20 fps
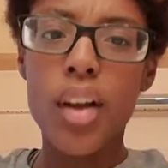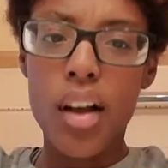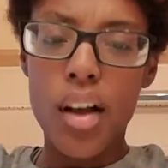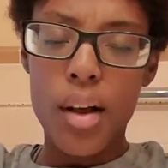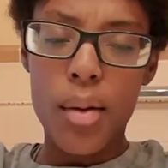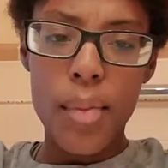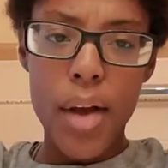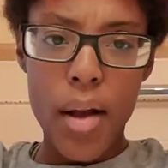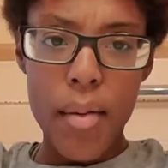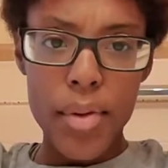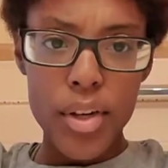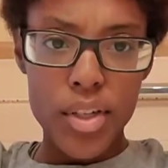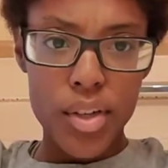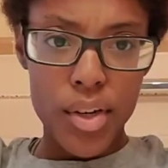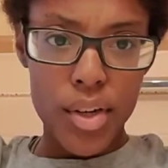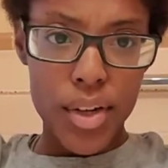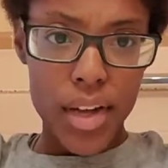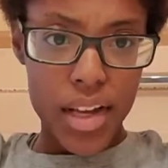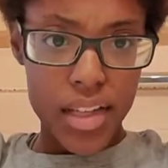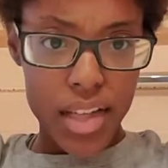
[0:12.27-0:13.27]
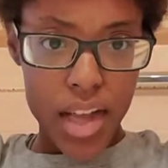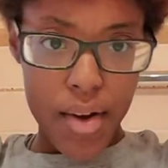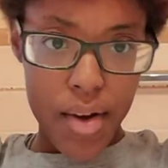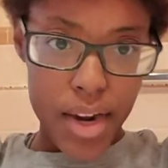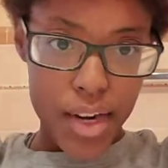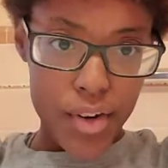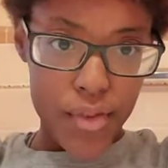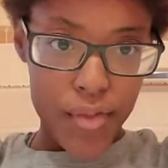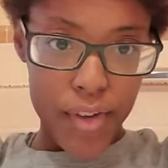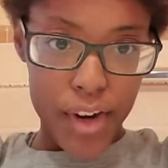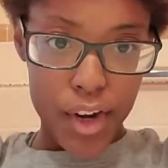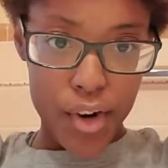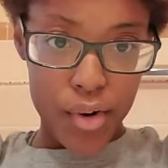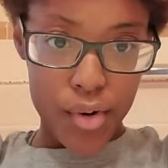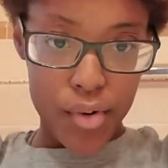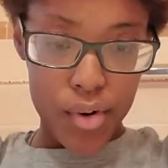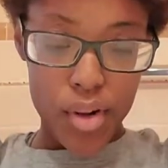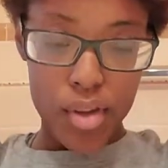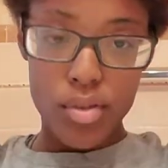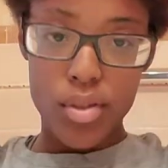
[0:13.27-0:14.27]
I'll be showing you guys how I do finger
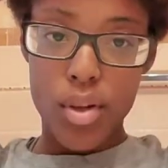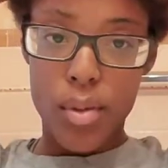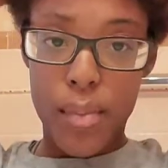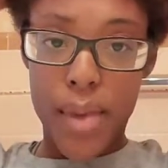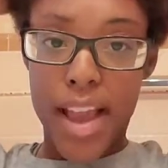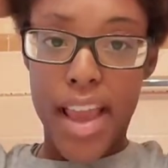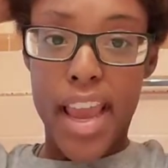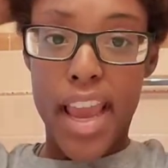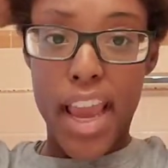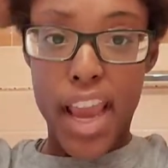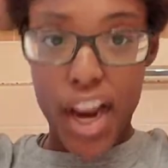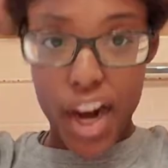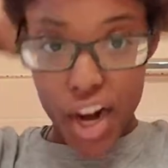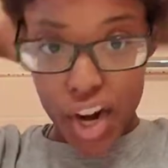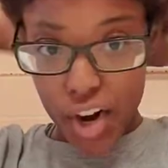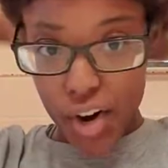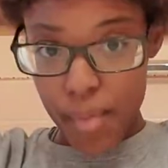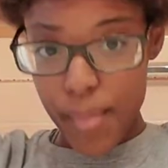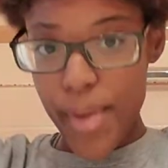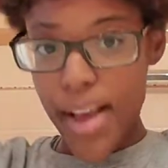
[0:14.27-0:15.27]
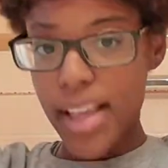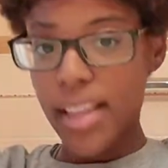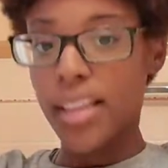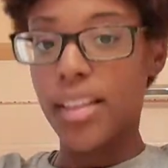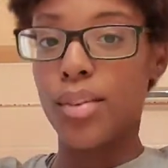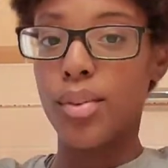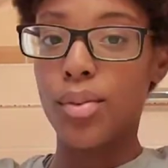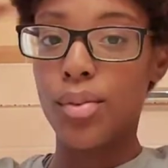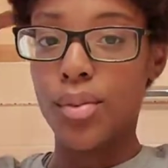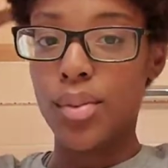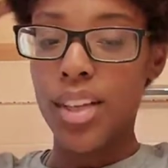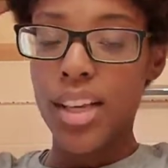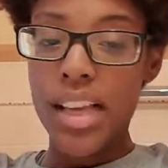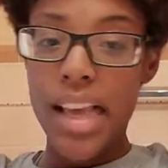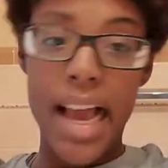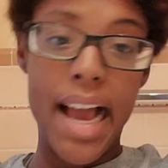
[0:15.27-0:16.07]
coils on my hair, on my little,